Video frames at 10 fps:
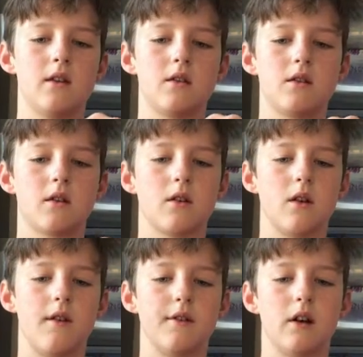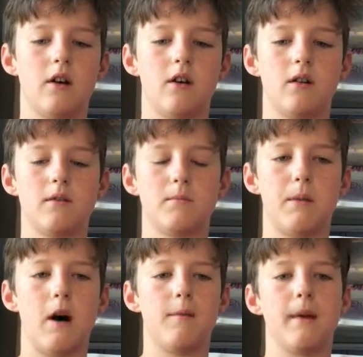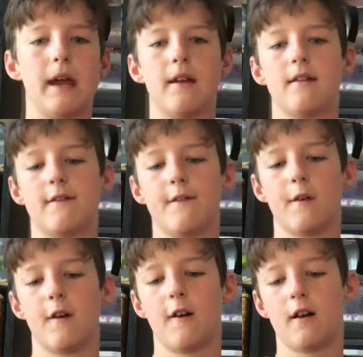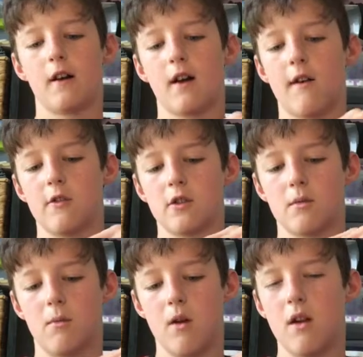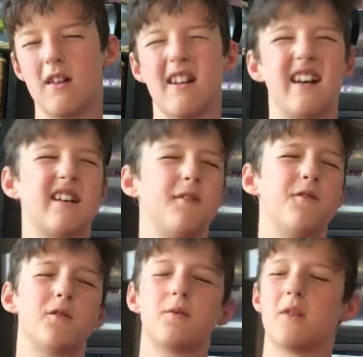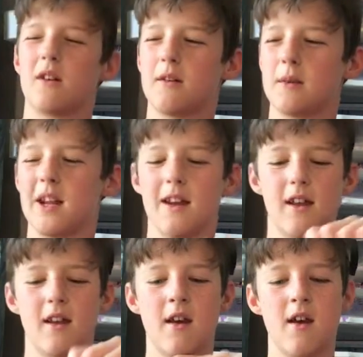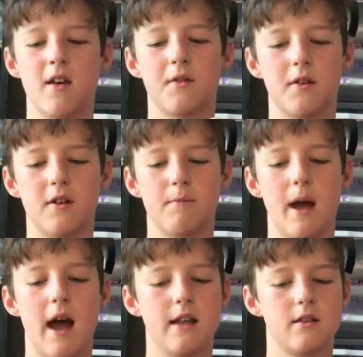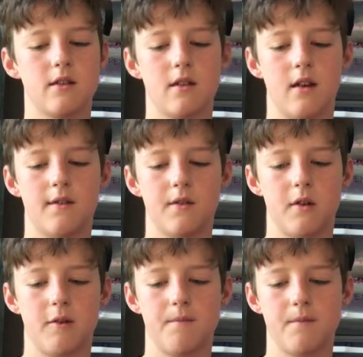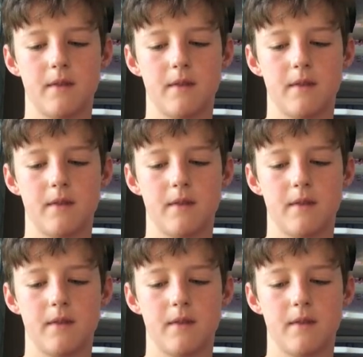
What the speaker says: just a good overall pond bait for not covering some water. I'm an idiot. Throwing your pads and stuff. So